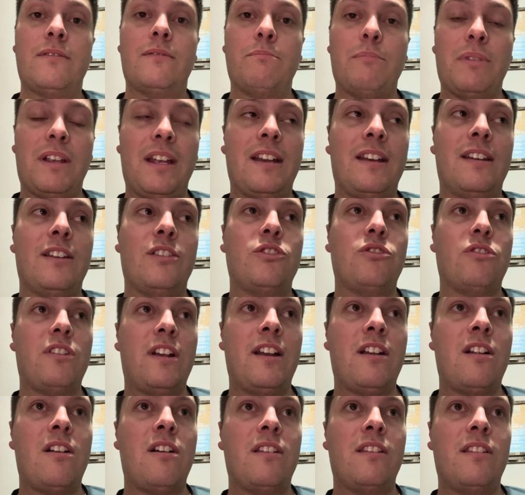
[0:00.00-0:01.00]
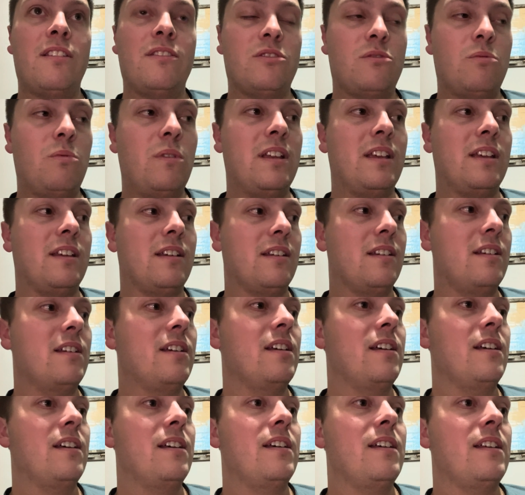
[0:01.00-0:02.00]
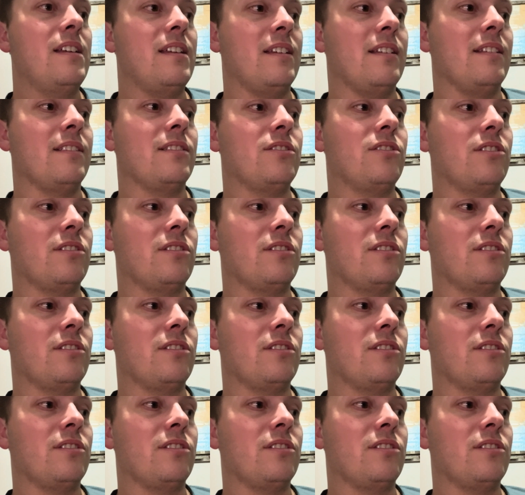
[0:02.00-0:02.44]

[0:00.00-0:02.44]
beginning to train on this week is